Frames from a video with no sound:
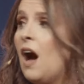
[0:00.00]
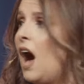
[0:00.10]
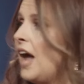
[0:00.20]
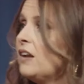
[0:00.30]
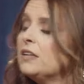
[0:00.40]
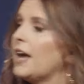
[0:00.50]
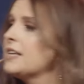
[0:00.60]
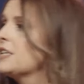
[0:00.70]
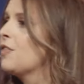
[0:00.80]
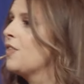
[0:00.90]
I don't
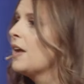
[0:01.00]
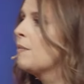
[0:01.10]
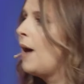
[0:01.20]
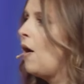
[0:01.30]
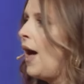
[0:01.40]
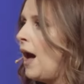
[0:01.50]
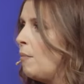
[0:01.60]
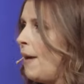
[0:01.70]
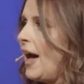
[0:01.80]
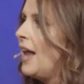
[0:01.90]
like to think about how
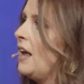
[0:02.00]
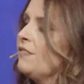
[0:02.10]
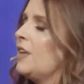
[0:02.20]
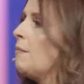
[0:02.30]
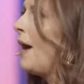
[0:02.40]
bad I've let